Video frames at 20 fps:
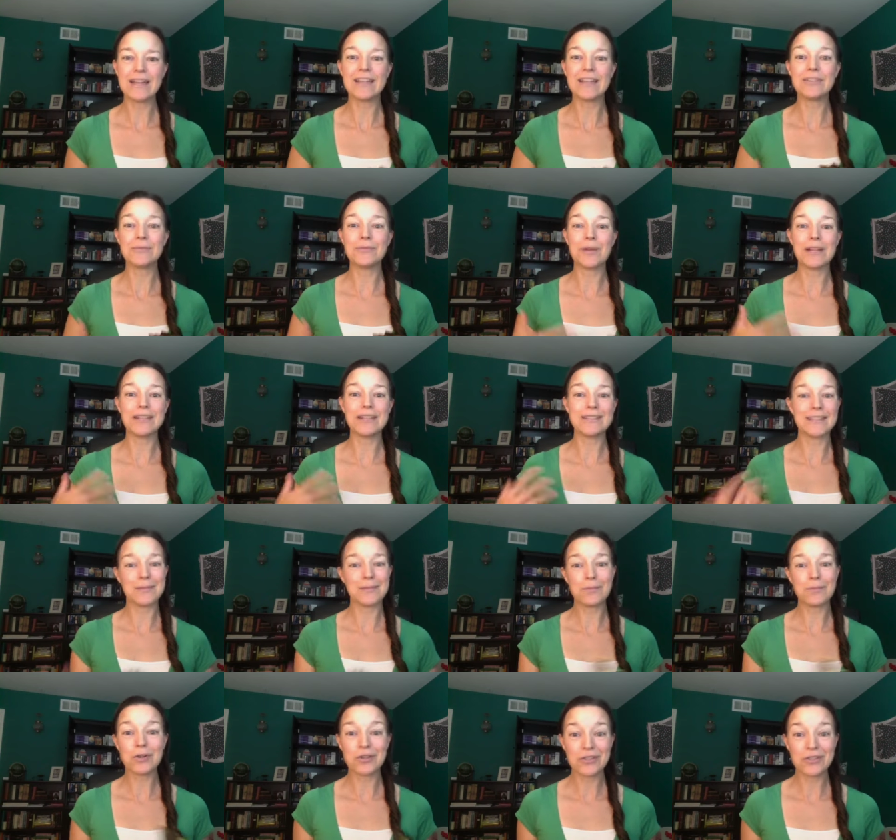as well as
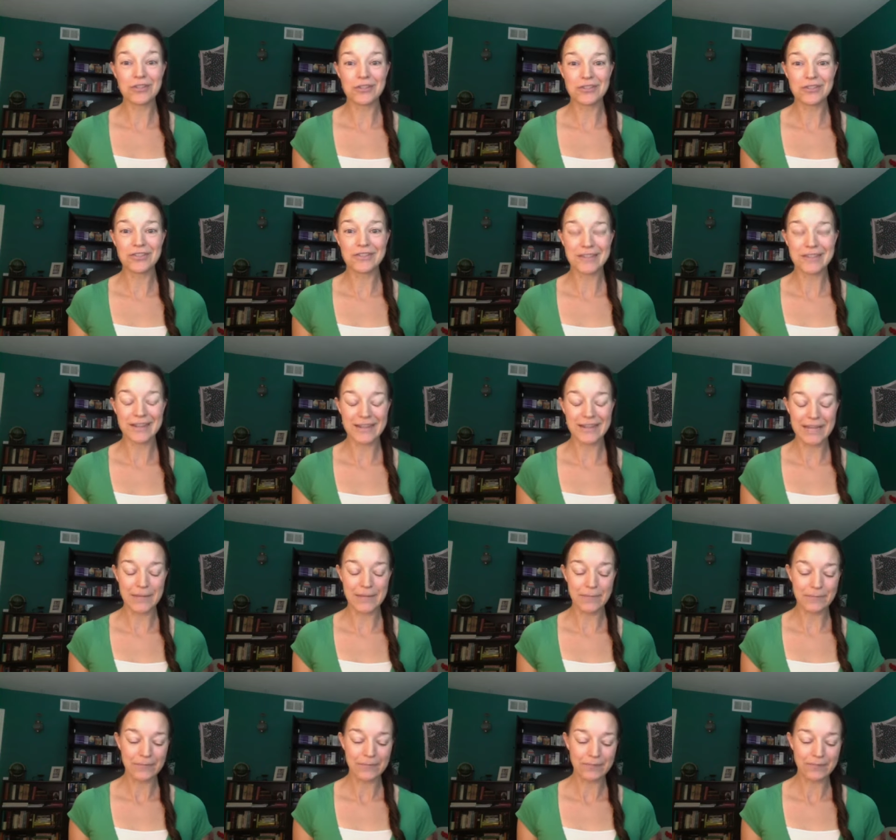like personal study.